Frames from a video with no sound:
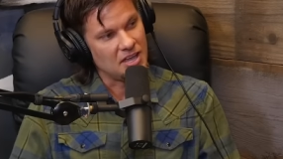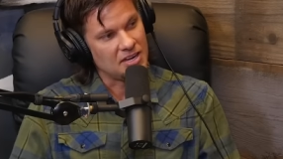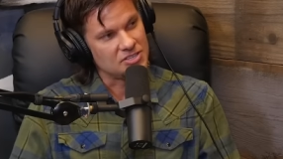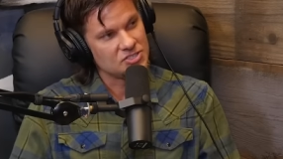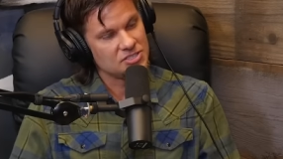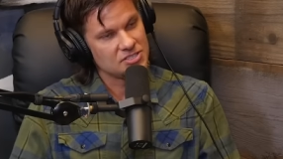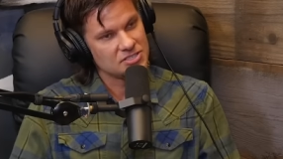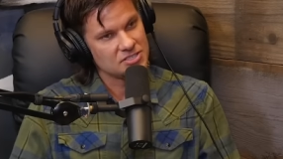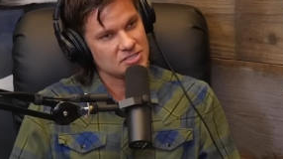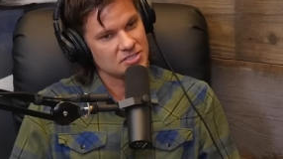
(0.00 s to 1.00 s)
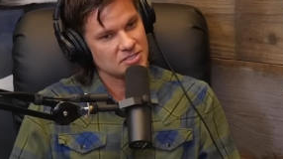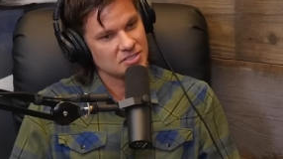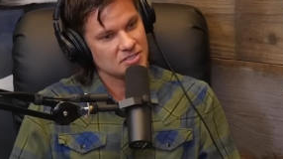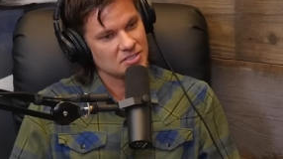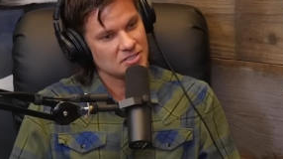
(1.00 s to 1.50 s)
And it just,
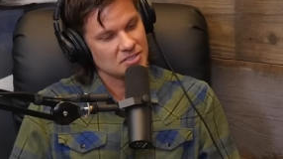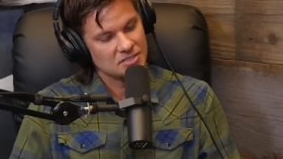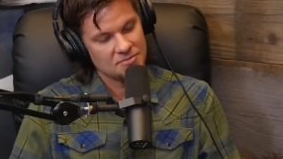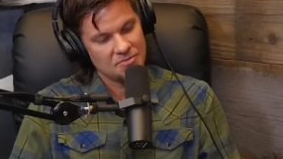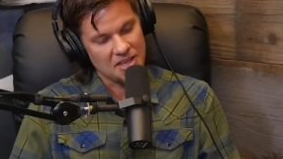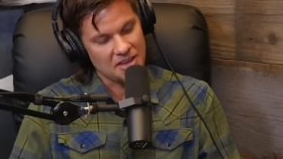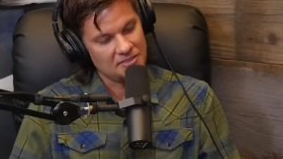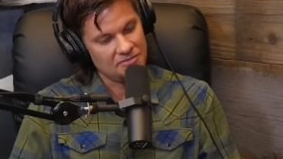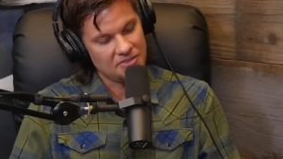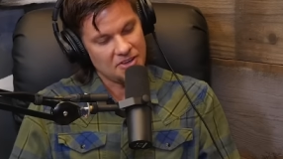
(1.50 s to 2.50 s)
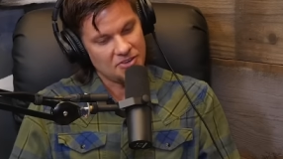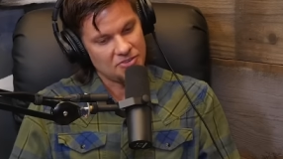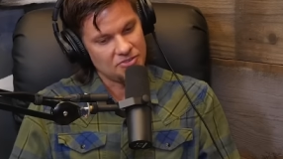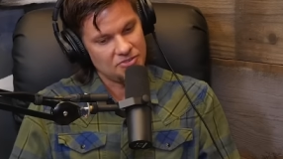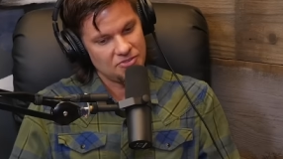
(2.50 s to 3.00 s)
man, it
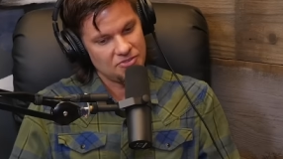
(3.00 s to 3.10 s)
felt